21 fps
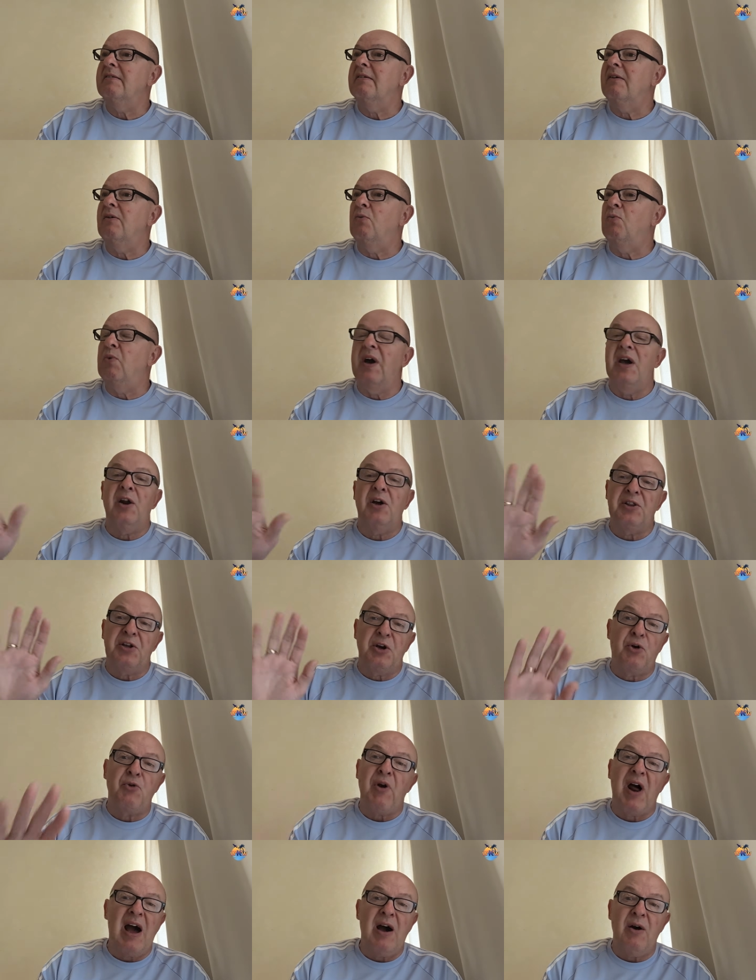we're on the
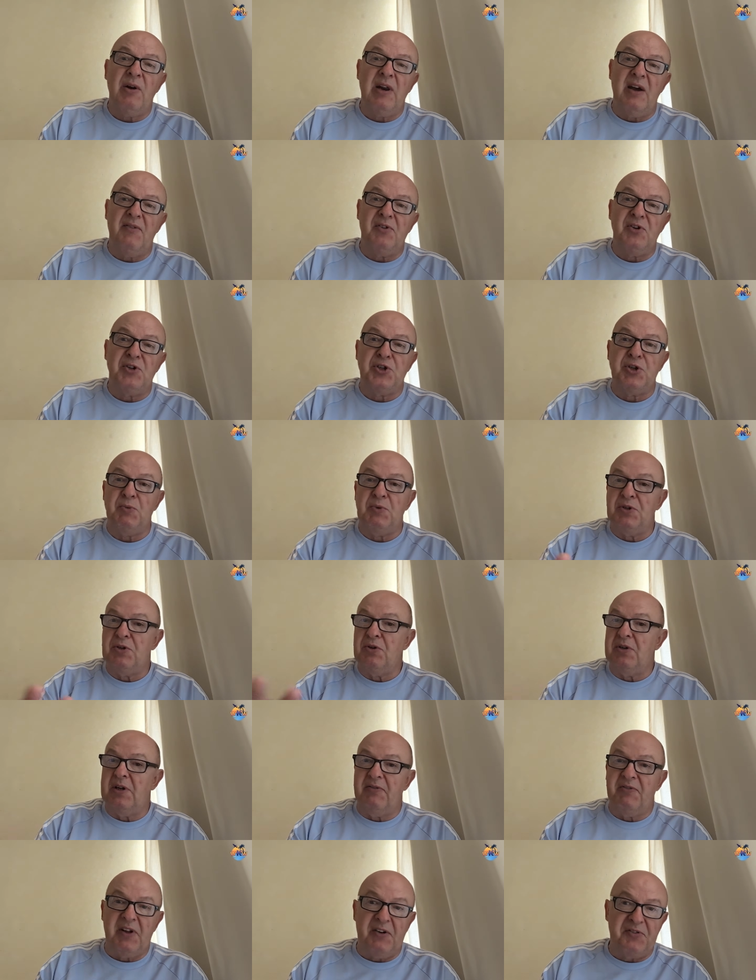ground level, so we
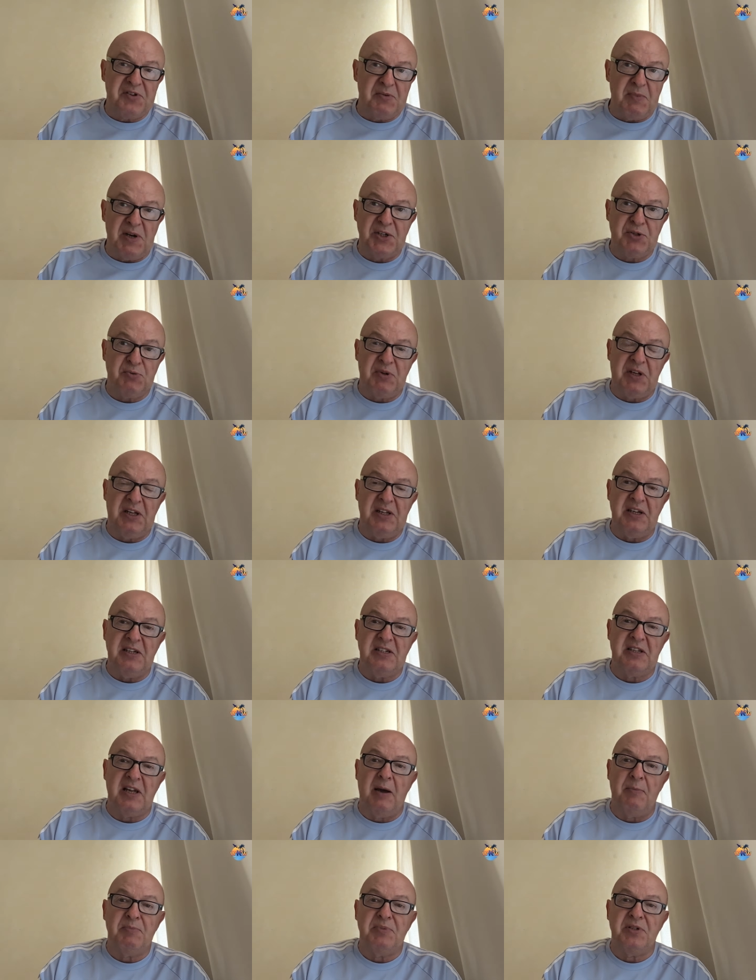don't even have to mess with any
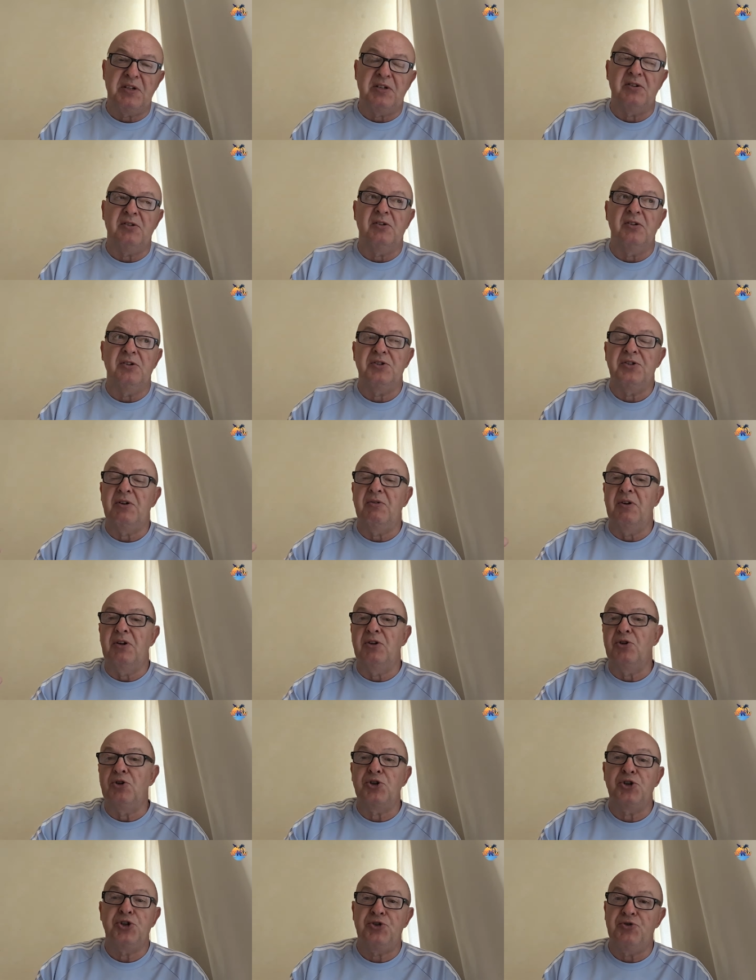steps at all, so you're
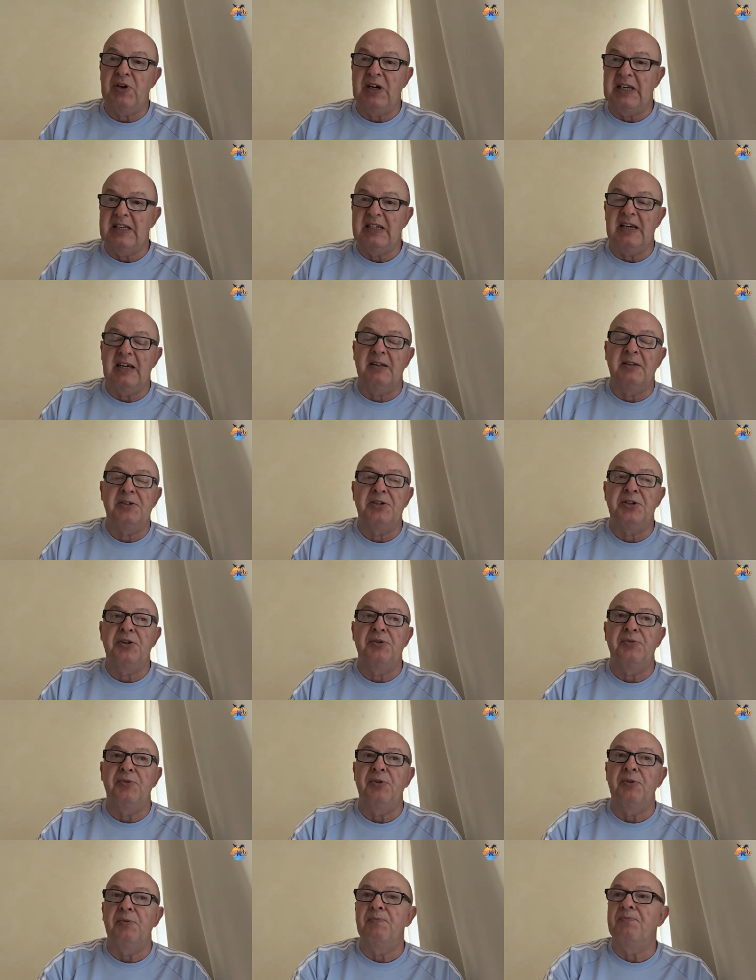just straight into the
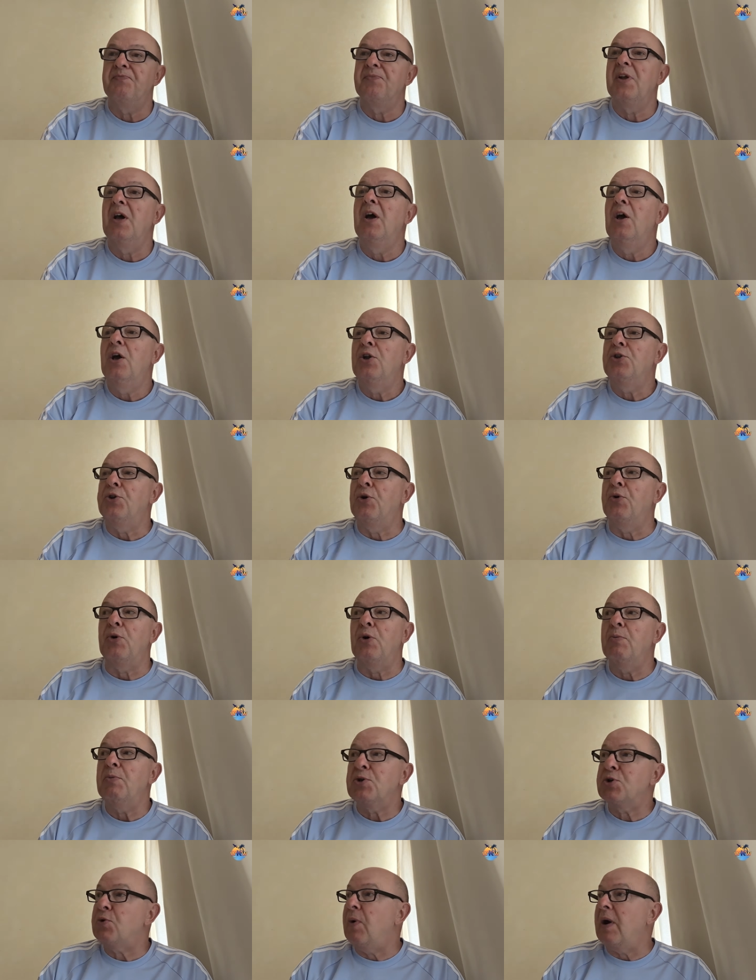room. The
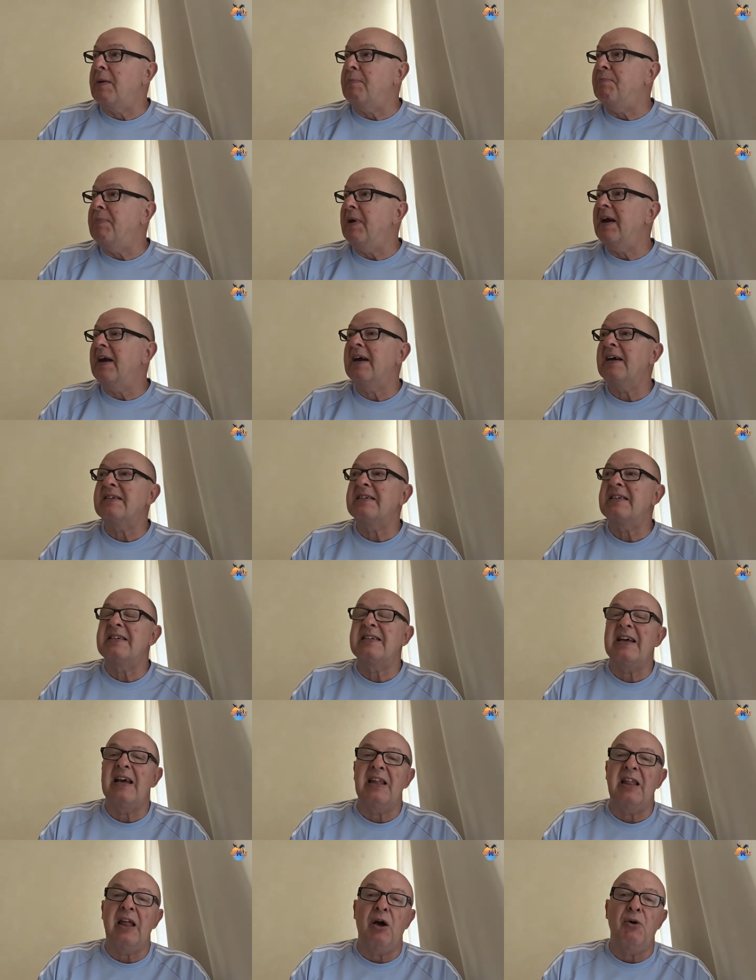room is quite big. As I
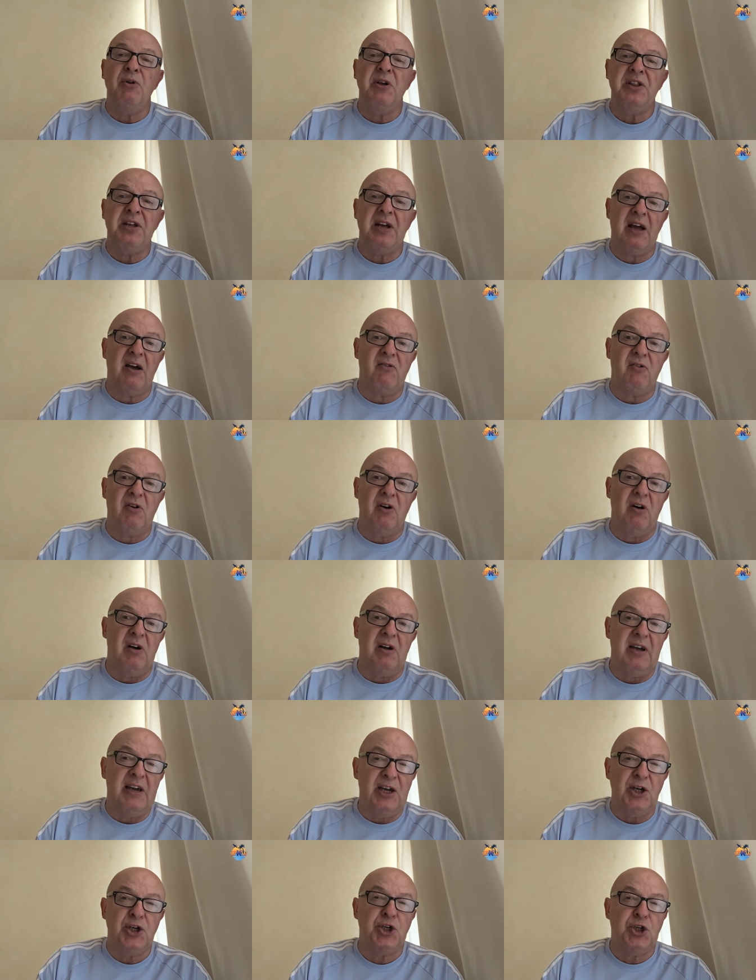say, the only thing I've
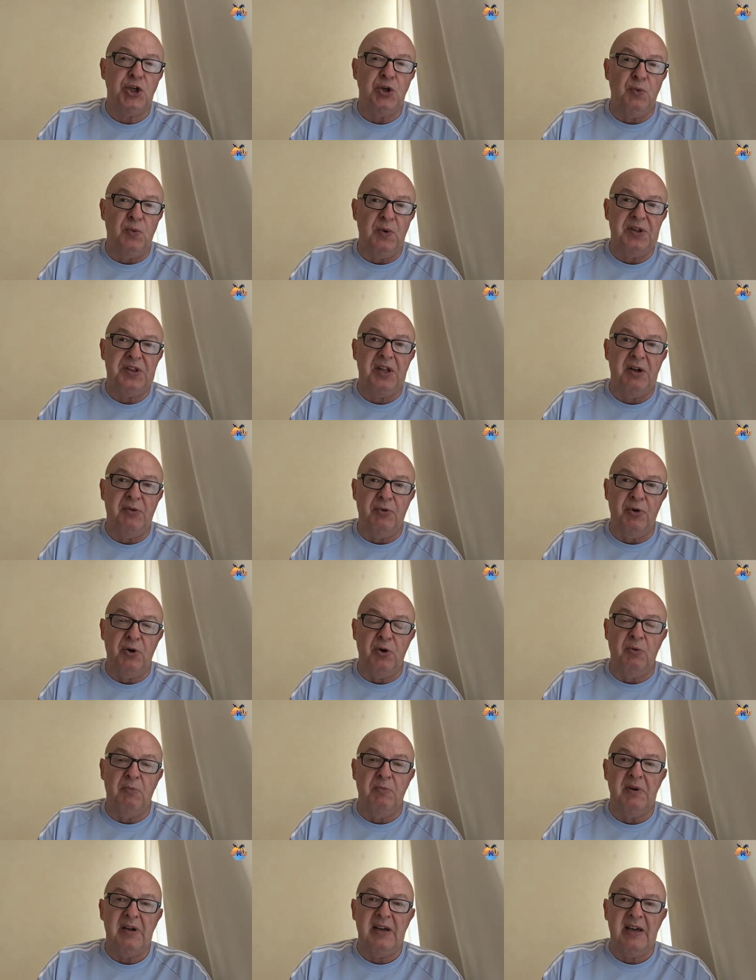got issue with the
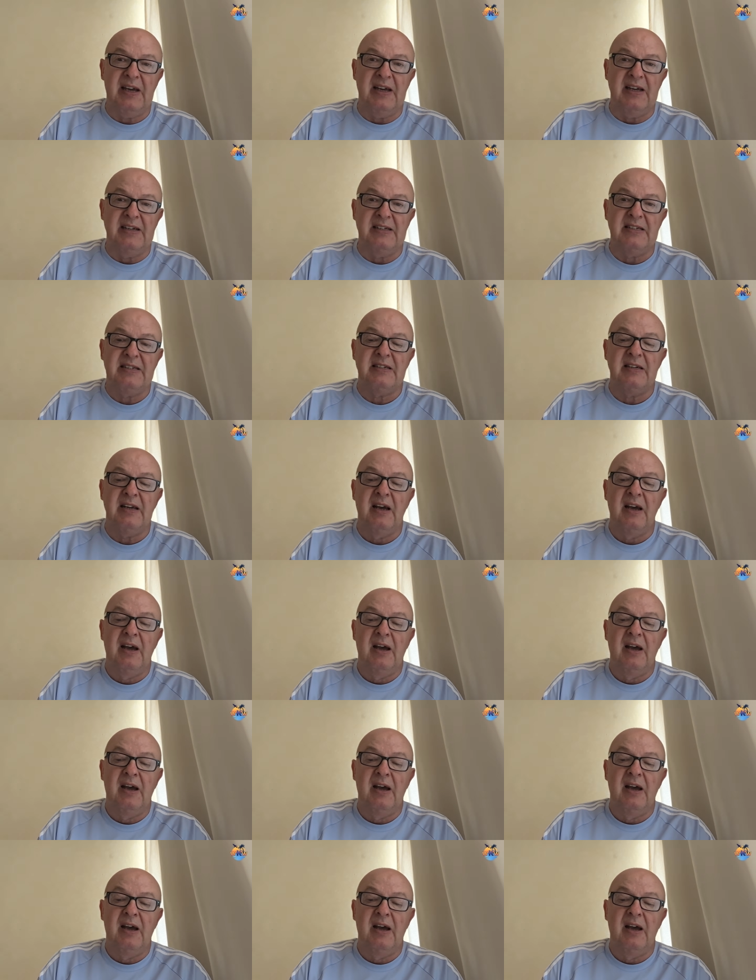room is